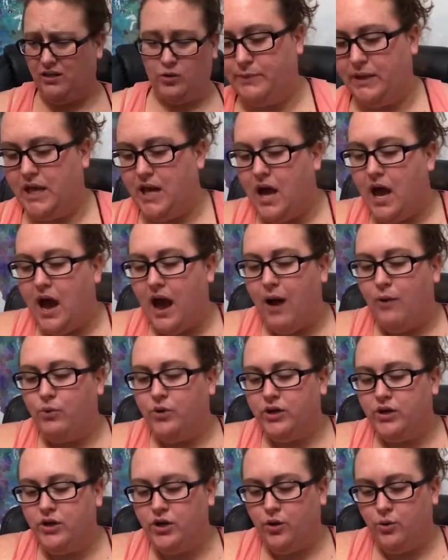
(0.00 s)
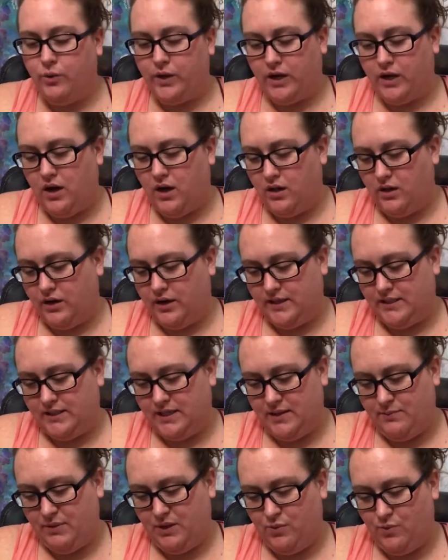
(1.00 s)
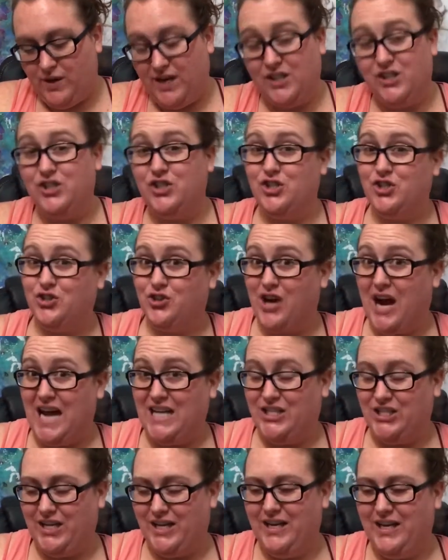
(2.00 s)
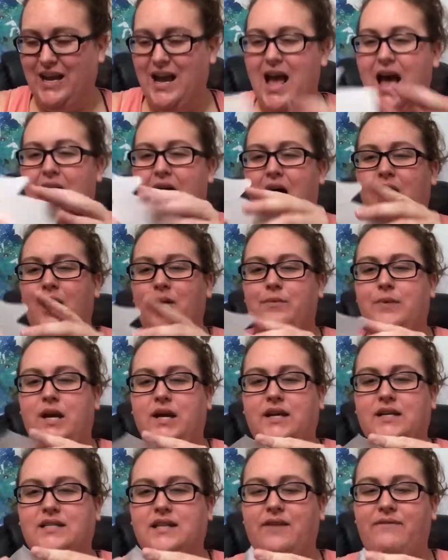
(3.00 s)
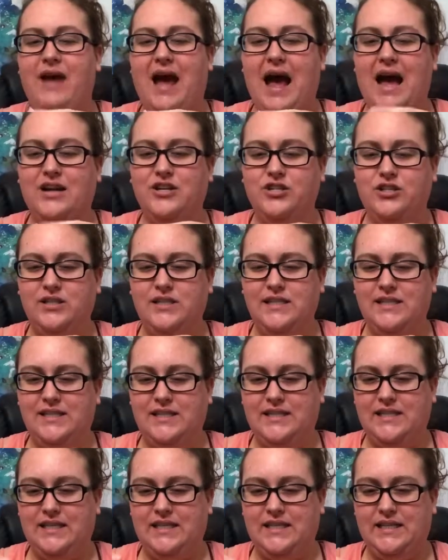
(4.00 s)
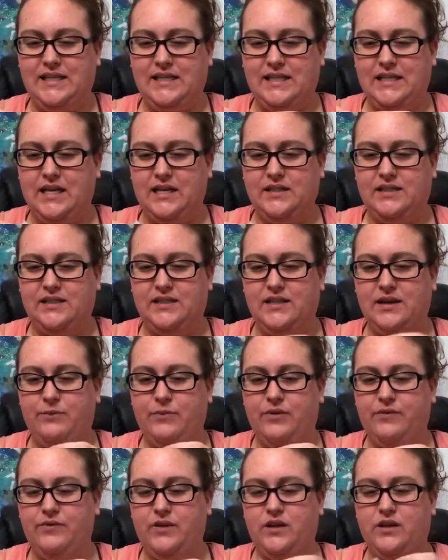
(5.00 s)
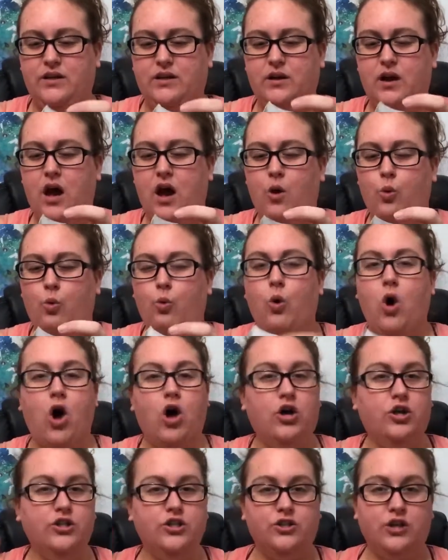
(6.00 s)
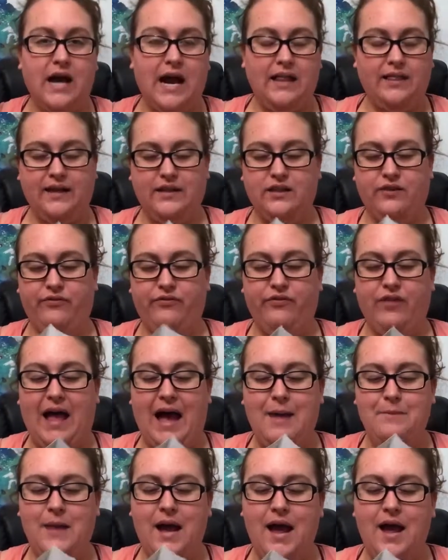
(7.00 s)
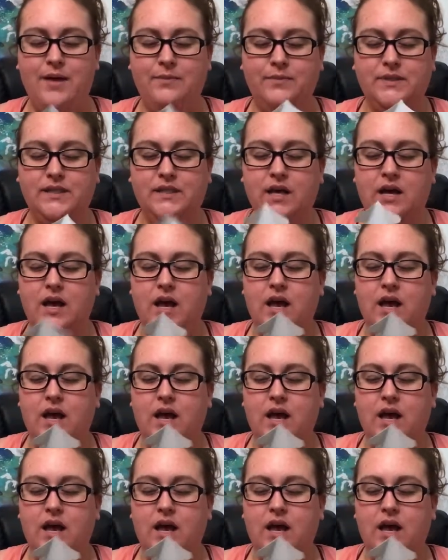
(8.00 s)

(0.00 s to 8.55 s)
me. I want to know what color it's going to be when I scratch it. Because I've actually seen some of the wall scratch, like the flat maps,